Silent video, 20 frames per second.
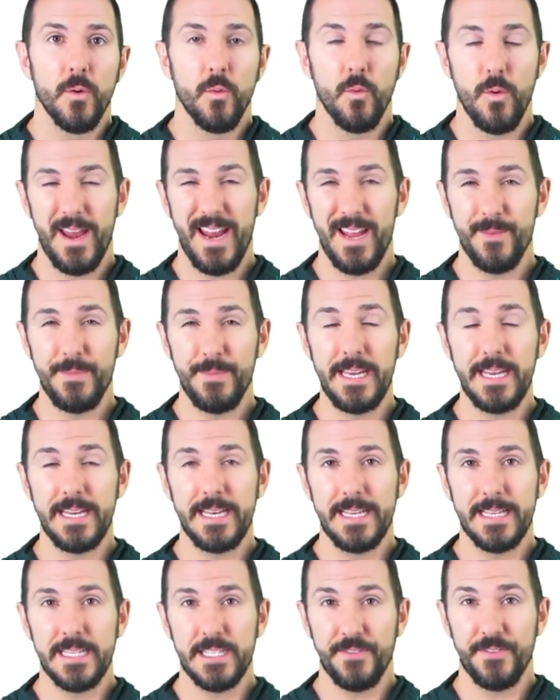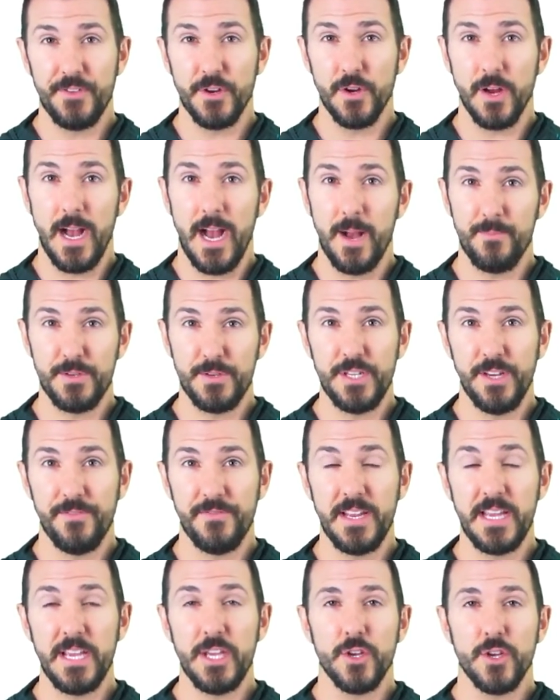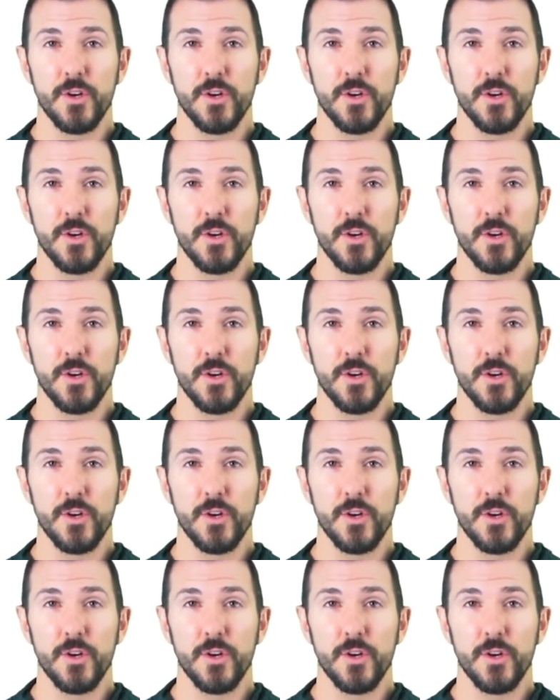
what I mean is if you're up shifting,